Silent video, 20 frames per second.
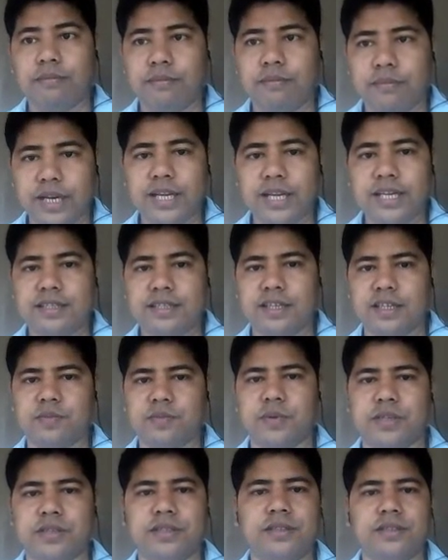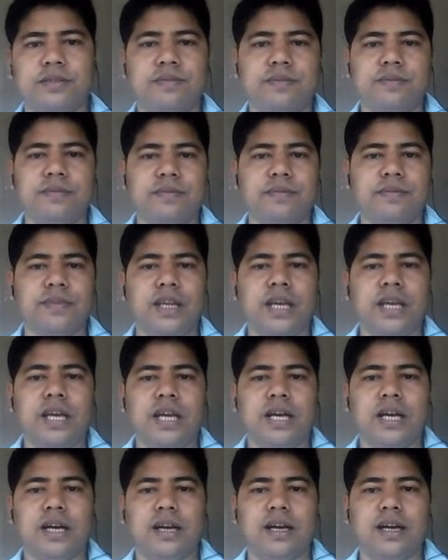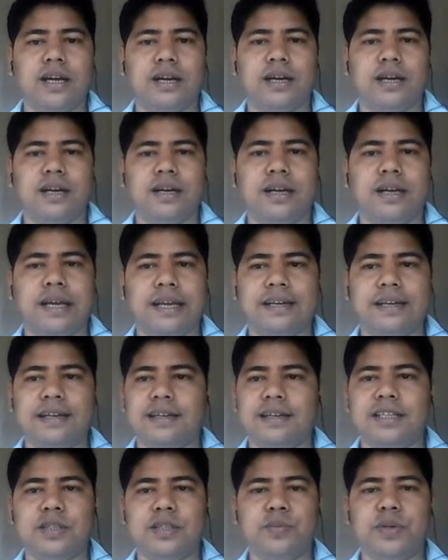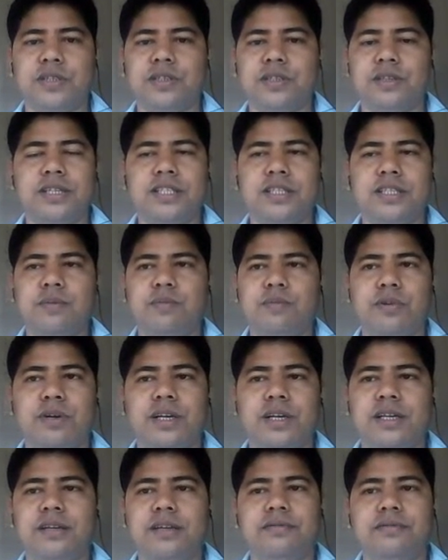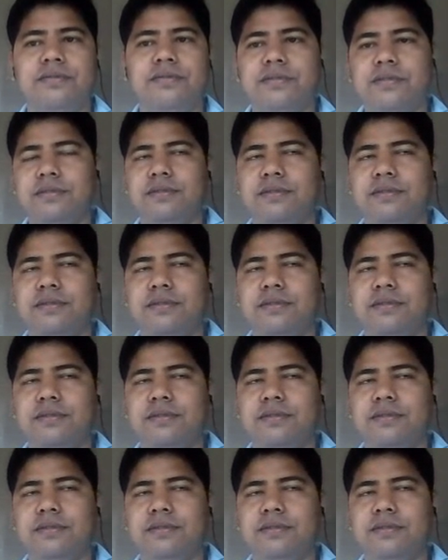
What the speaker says: manage dispersion. And the dispersion is important. If